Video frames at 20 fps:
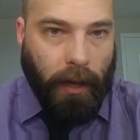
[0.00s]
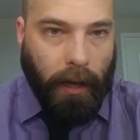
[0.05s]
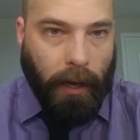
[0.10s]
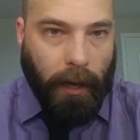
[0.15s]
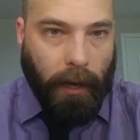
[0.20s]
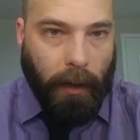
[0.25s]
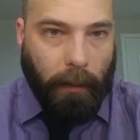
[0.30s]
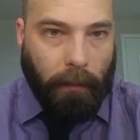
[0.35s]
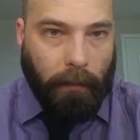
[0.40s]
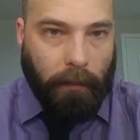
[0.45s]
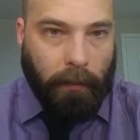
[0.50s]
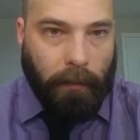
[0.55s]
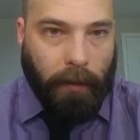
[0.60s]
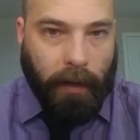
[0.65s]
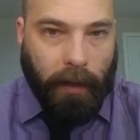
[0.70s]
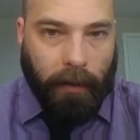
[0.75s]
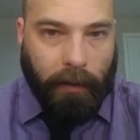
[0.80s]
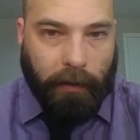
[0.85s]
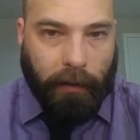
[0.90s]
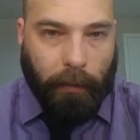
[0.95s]

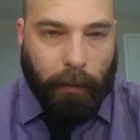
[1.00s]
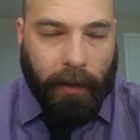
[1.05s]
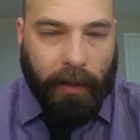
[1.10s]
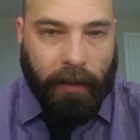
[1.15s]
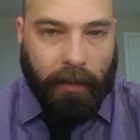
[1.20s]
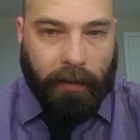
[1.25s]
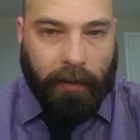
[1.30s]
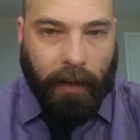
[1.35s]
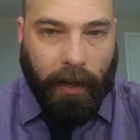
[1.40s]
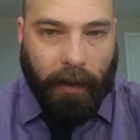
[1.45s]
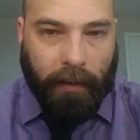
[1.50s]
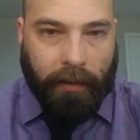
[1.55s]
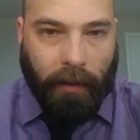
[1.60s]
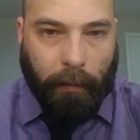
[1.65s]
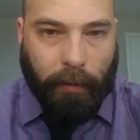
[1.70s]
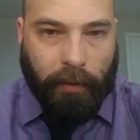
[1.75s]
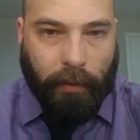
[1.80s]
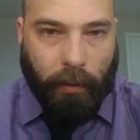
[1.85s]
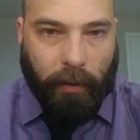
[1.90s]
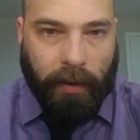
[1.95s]
Okay, let's swing these guys
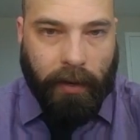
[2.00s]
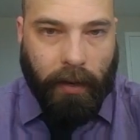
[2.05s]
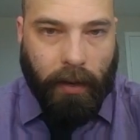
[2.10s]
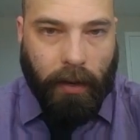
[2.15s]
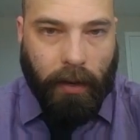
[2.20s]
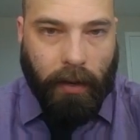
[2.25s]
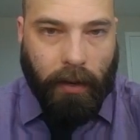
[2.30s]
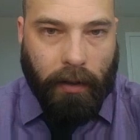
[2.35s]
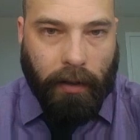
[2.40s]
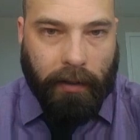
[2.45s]
up through here.